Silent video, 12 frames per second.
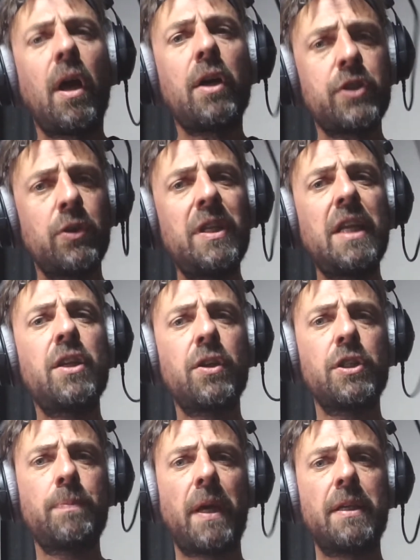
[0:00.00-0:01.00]
So you need a
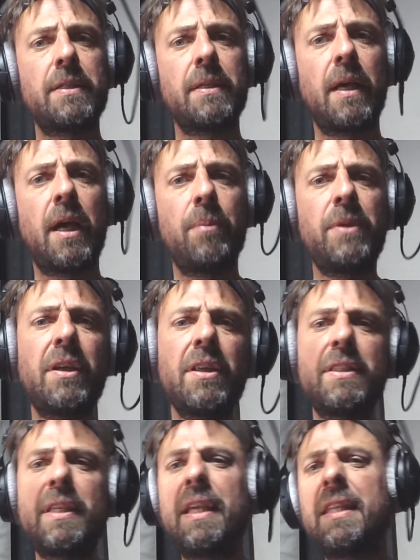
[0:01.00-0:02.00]
good space. You
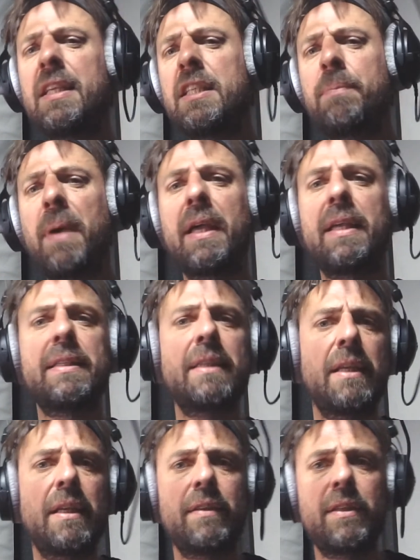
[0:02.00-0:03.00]
can see in this space,
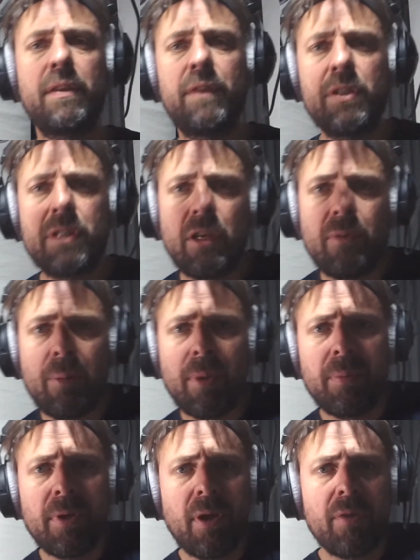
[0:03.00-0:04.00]
I don't know if you can see around me,
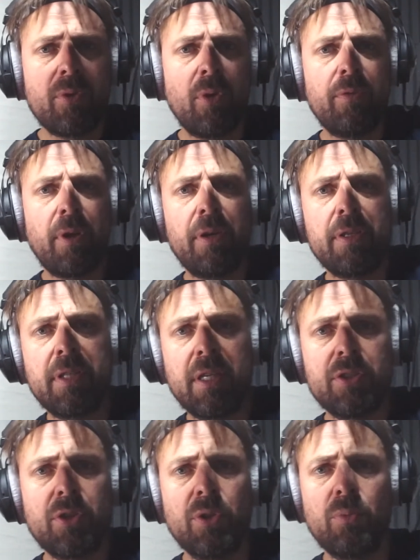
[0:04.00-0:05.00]
but I've got various
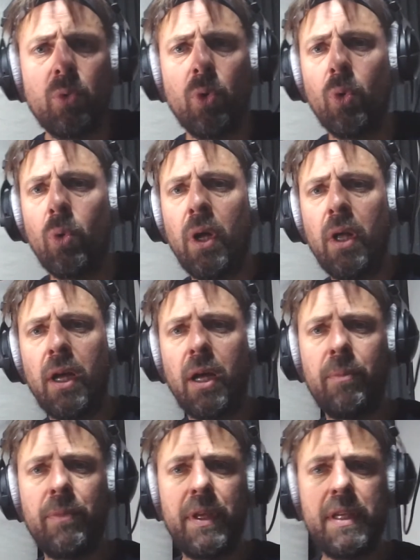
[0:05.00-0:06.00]
things on the wall.
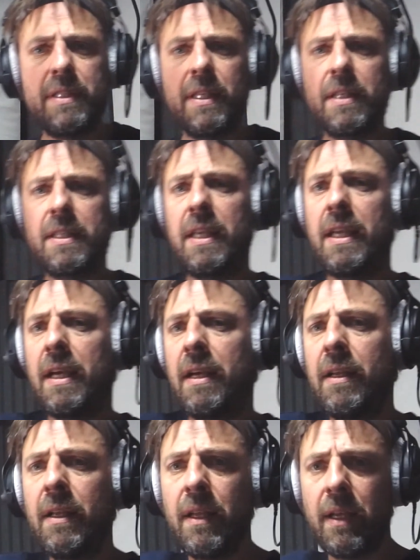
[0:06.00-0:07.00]
These things here
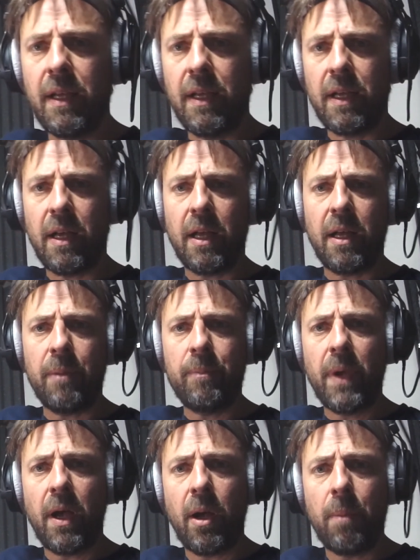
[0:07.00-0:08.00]

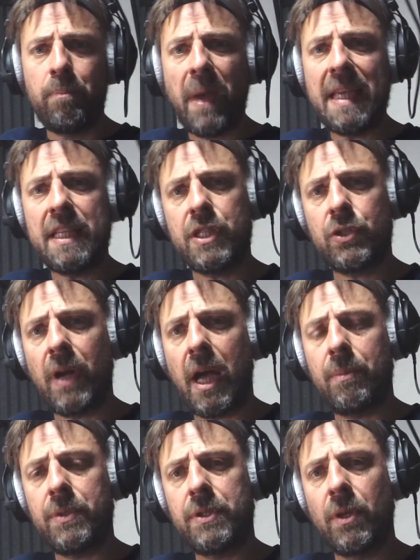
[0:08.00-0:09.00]
are bass
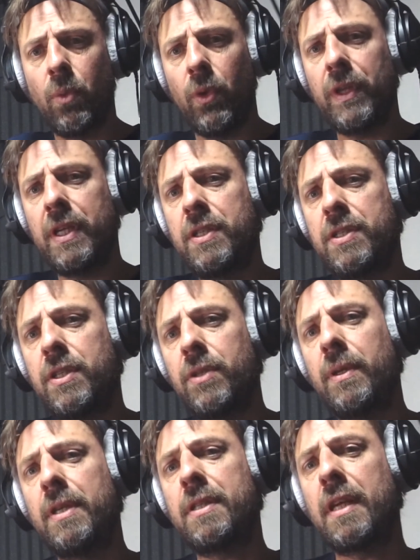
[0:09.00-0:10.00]
traps. So what these
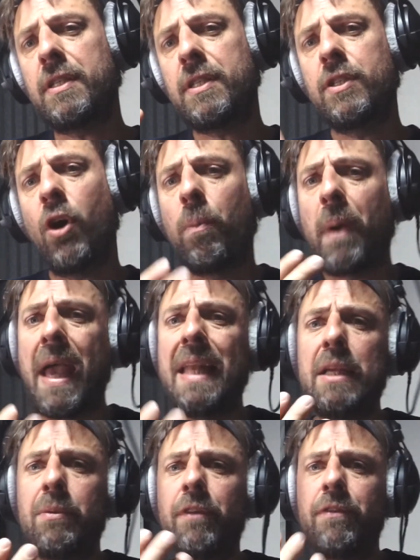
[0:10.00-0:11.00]
do is they stop
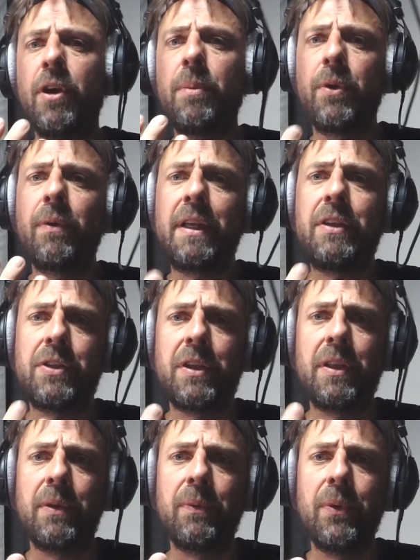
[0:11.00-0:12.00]
any reverberation
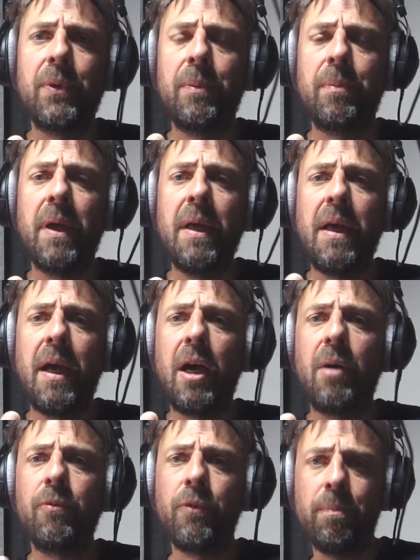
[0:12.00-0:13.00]
in the room
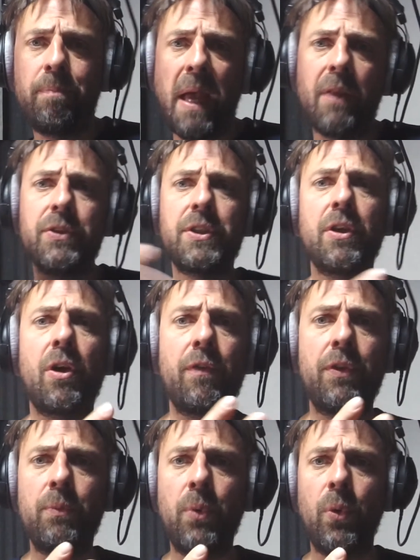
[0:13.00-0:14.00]
from bouncing
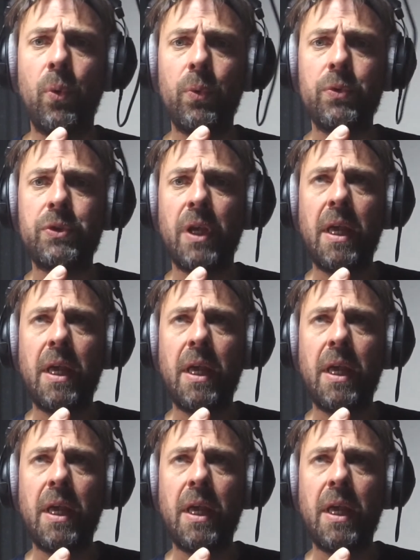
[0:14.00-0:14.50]
off the walls.